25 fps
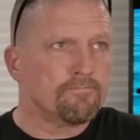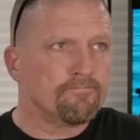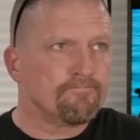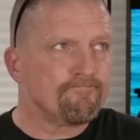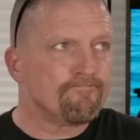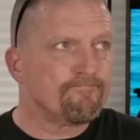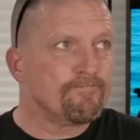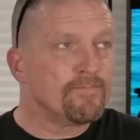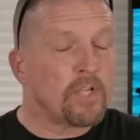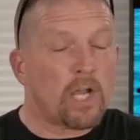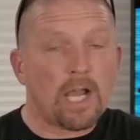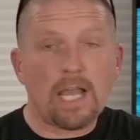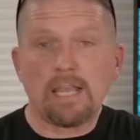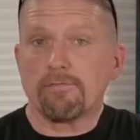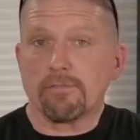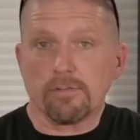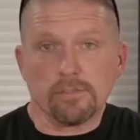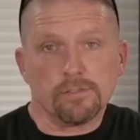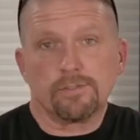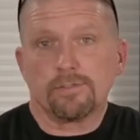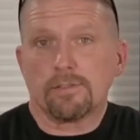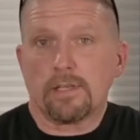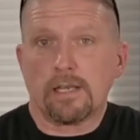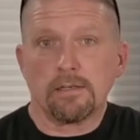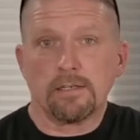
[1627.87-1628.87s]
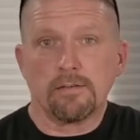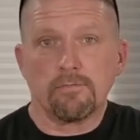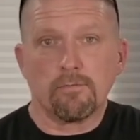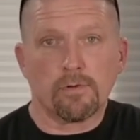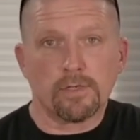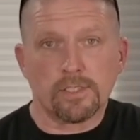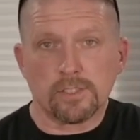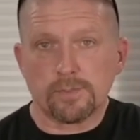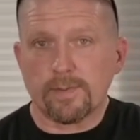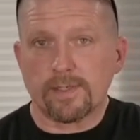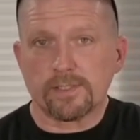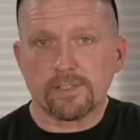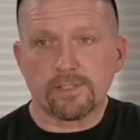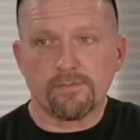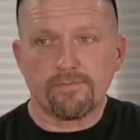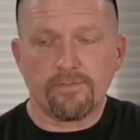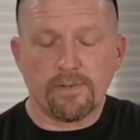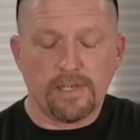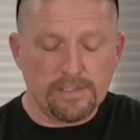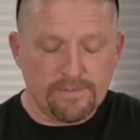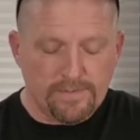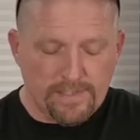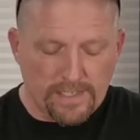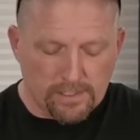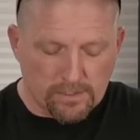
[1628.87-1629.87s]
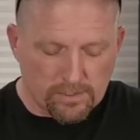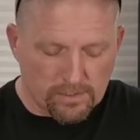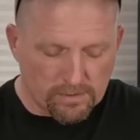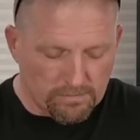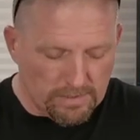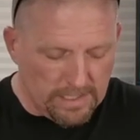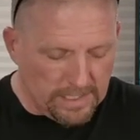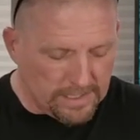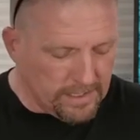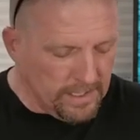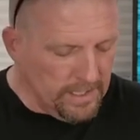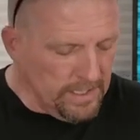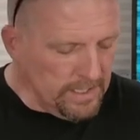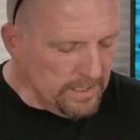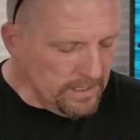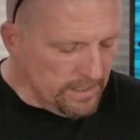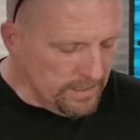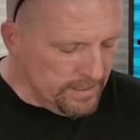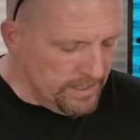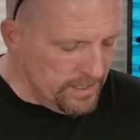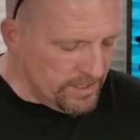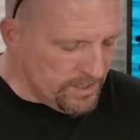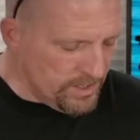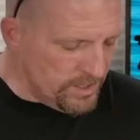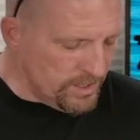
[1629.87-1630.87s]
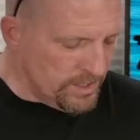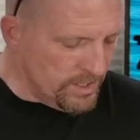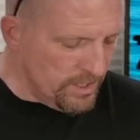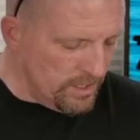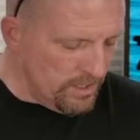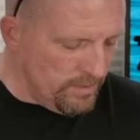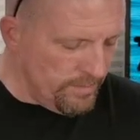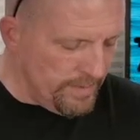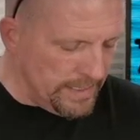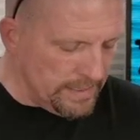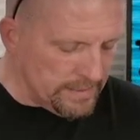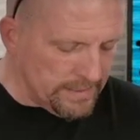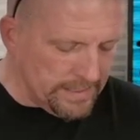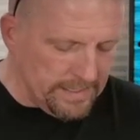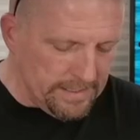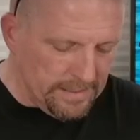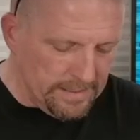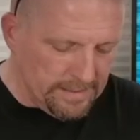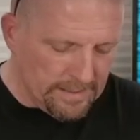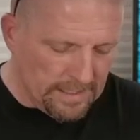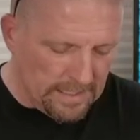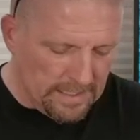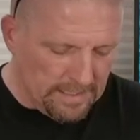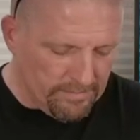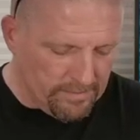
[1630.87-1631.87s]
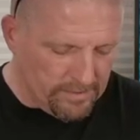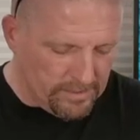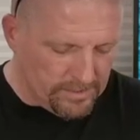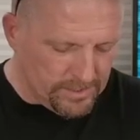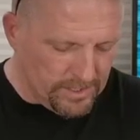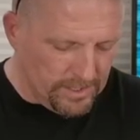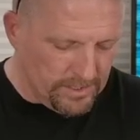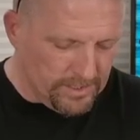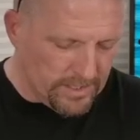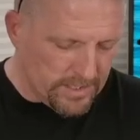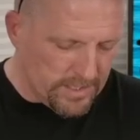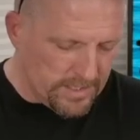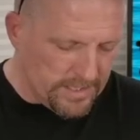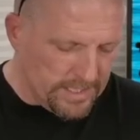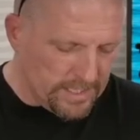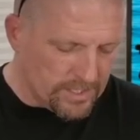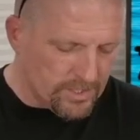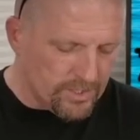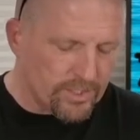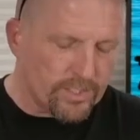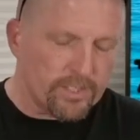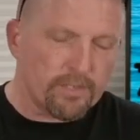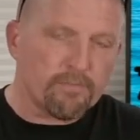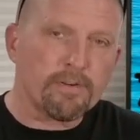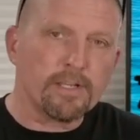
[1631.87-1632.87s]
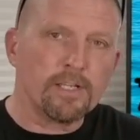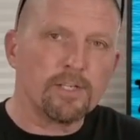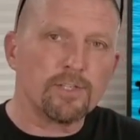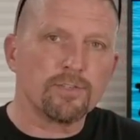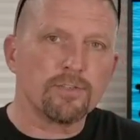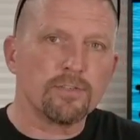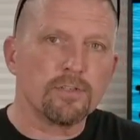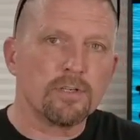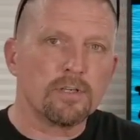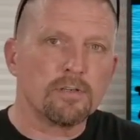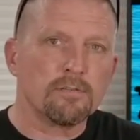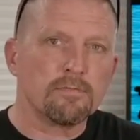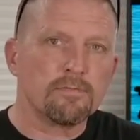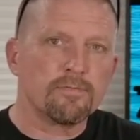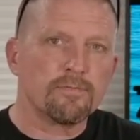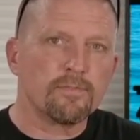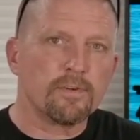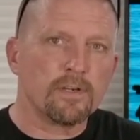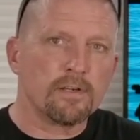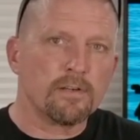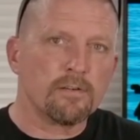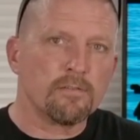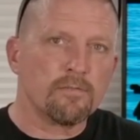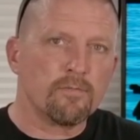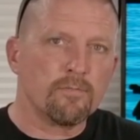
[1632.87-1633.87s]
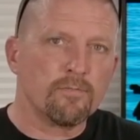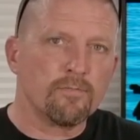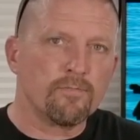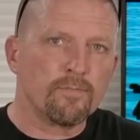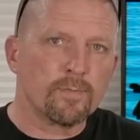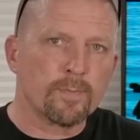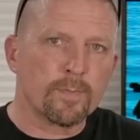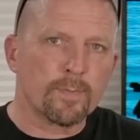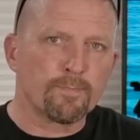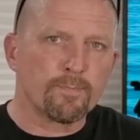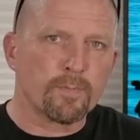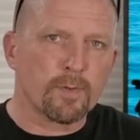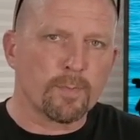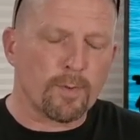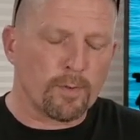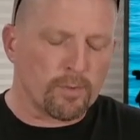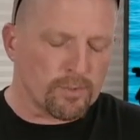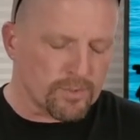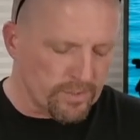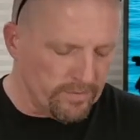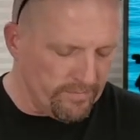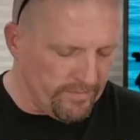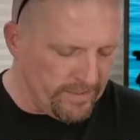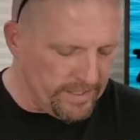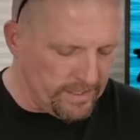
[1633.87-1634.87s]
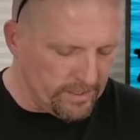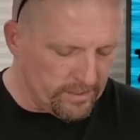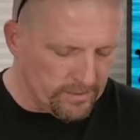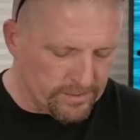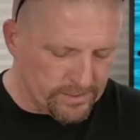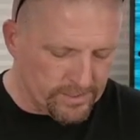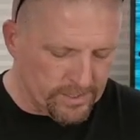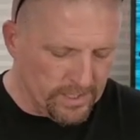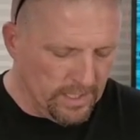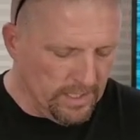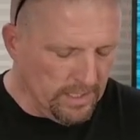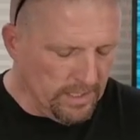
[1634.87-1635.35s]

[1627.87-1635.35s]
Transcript: divers. I don't even want to specify tech or rec. This is going to be leading divers into the next generation of propulsion vehicles.